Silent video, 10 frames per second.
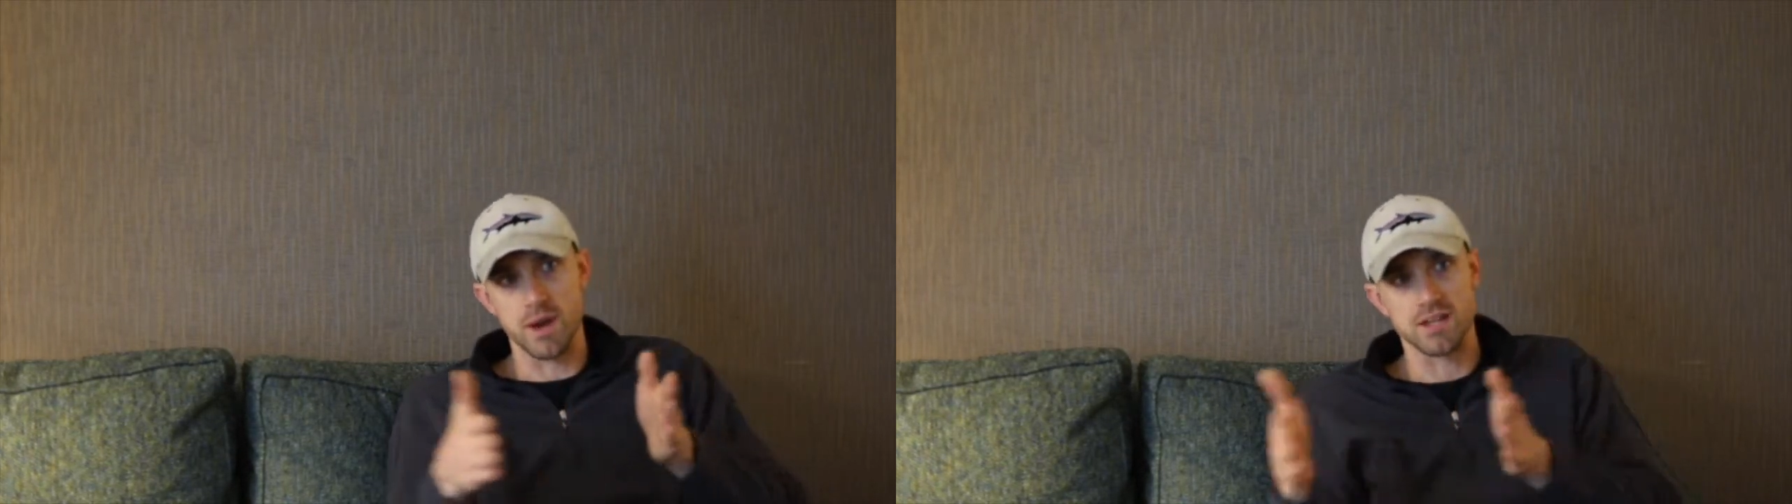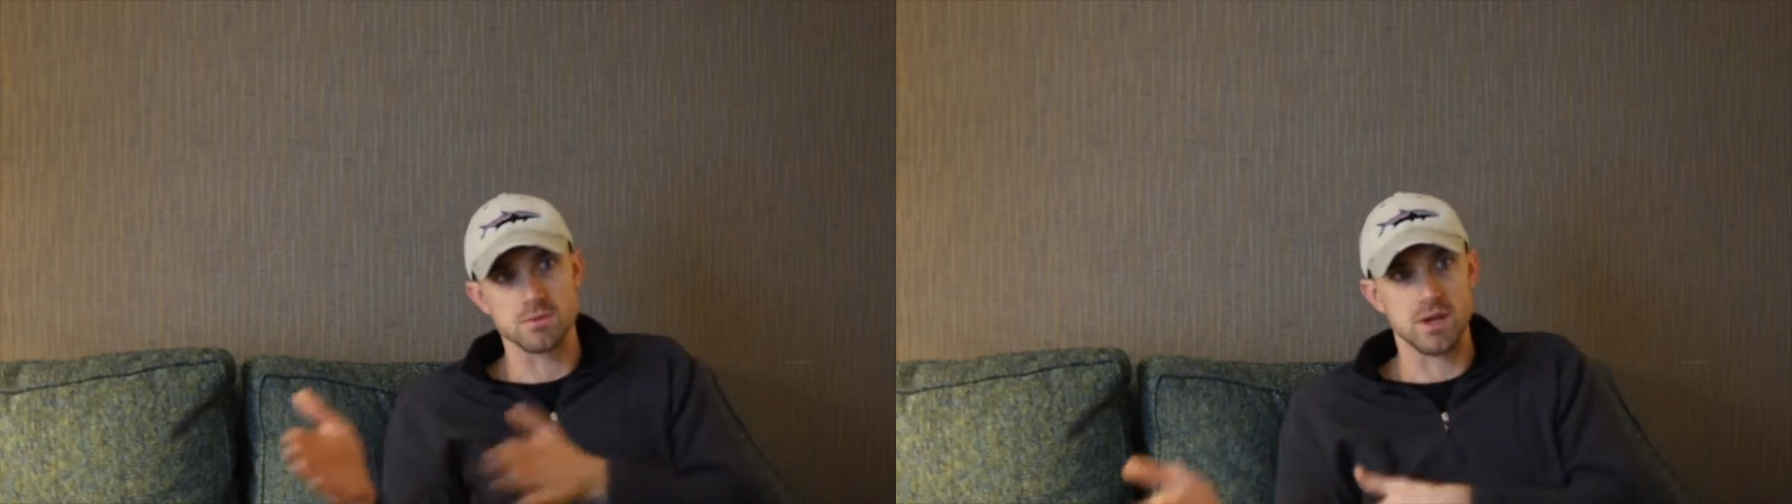
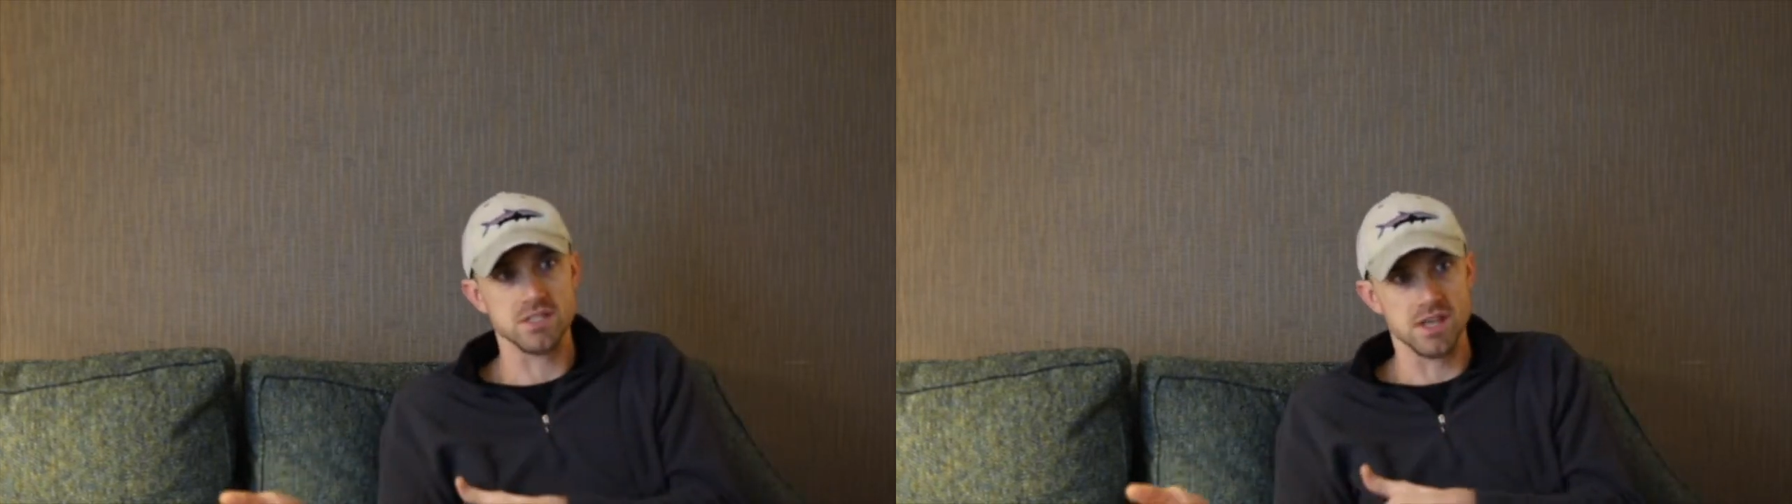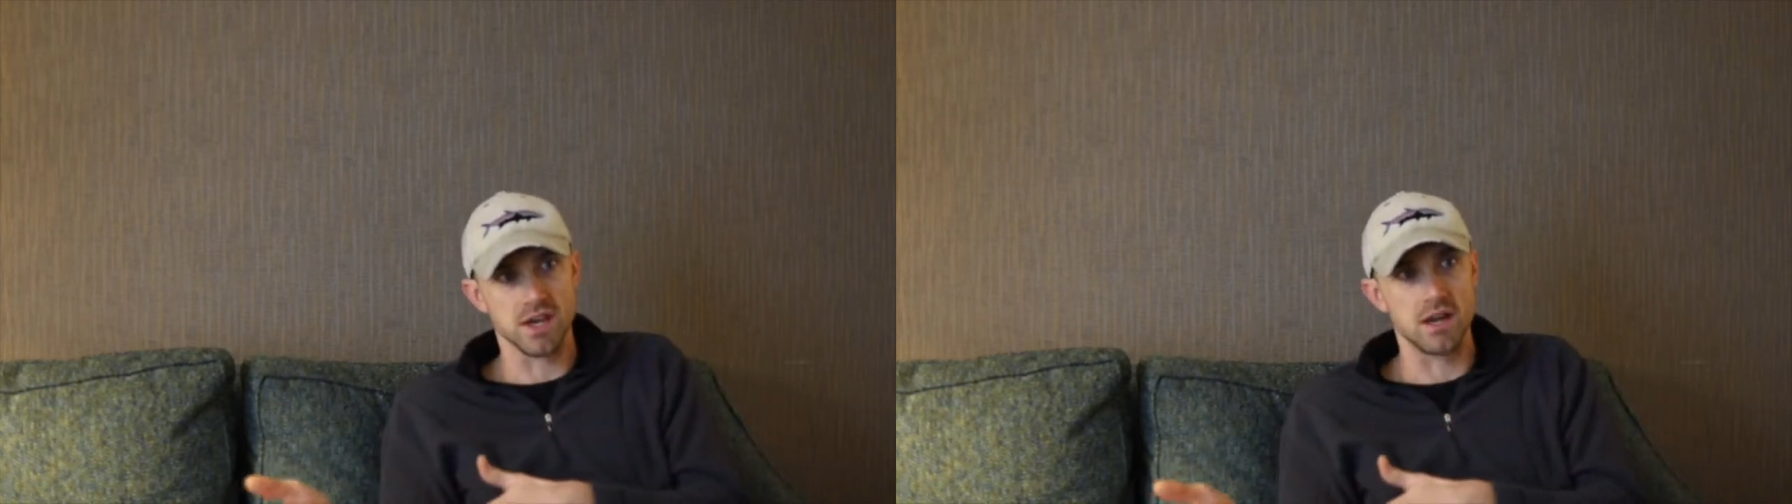
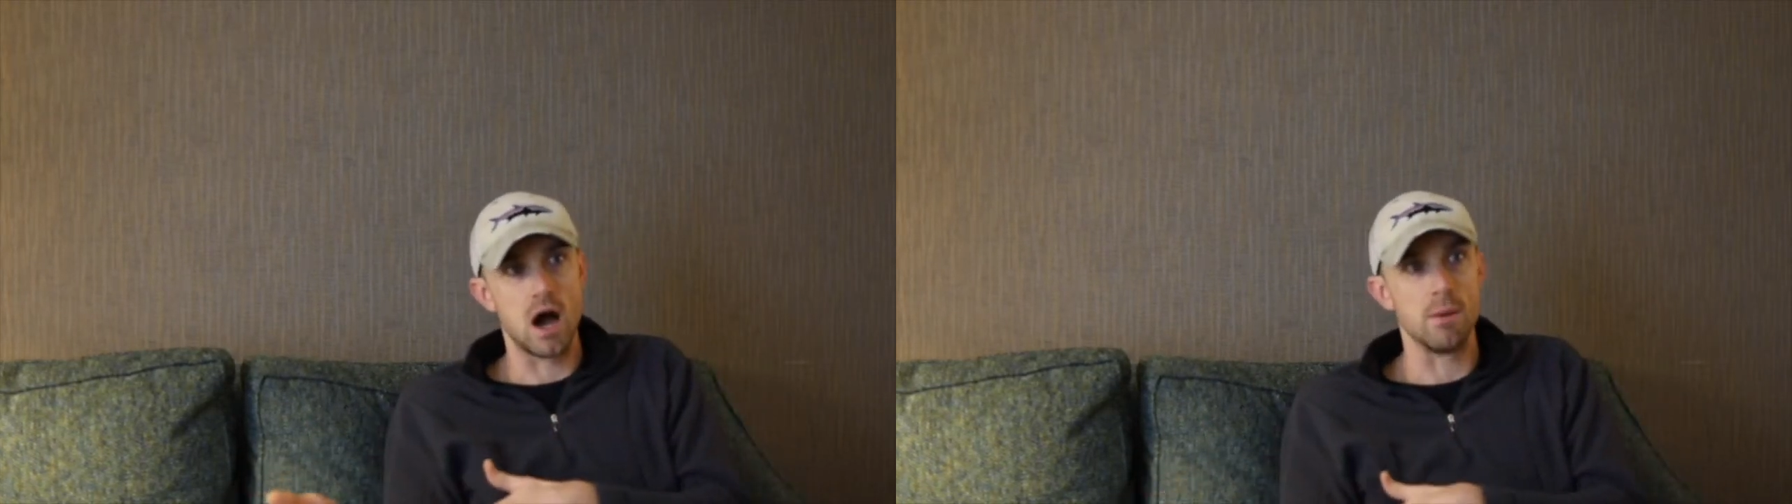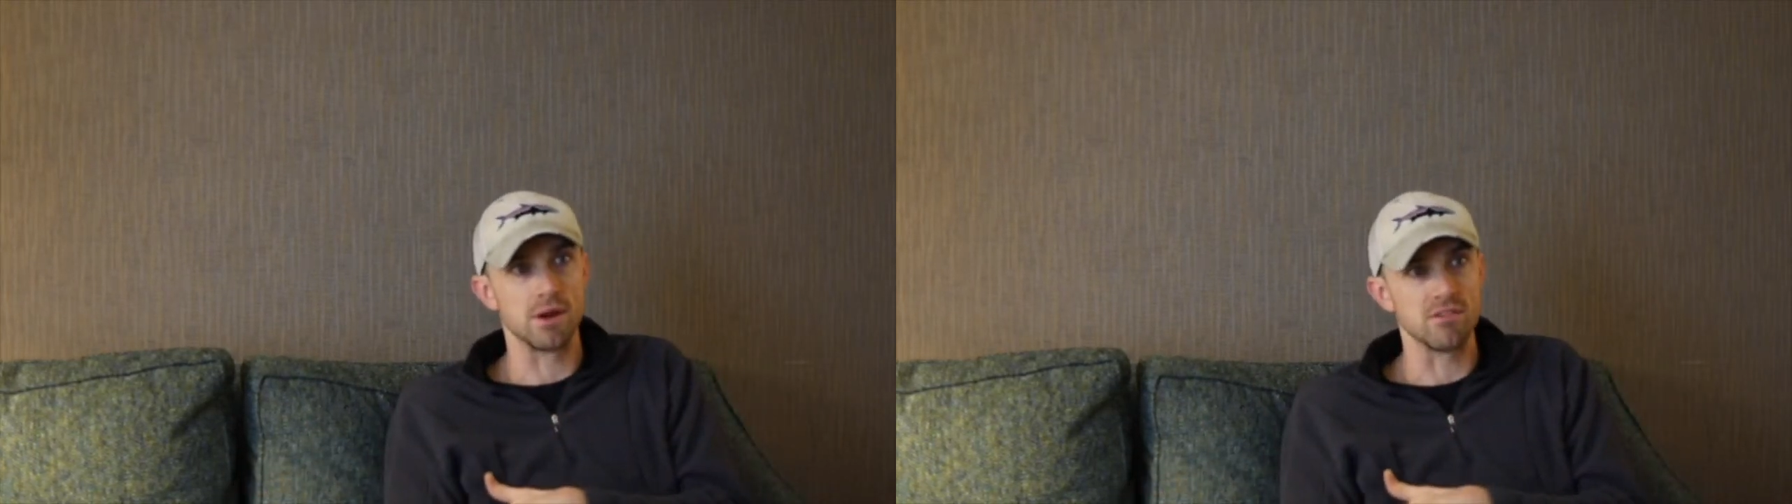maximizing the
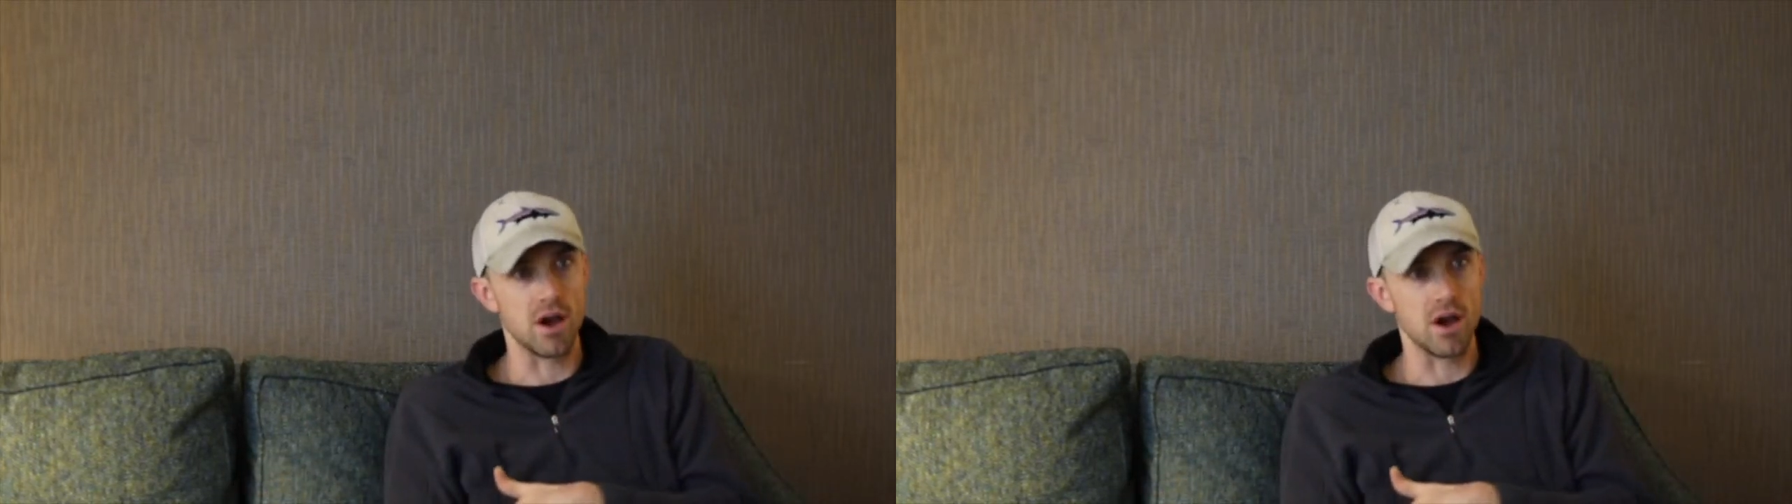economic